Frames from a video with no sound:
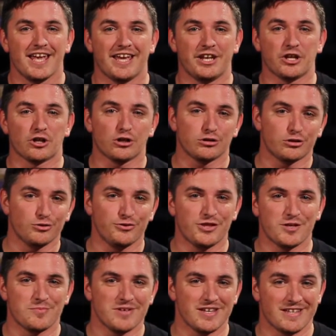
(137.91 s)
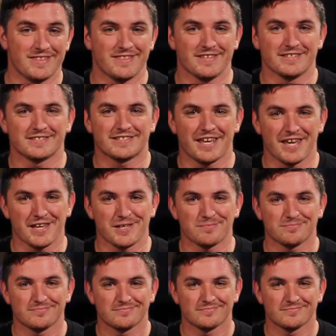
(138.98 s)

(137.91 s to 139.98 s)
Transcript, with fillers: and include them in this game.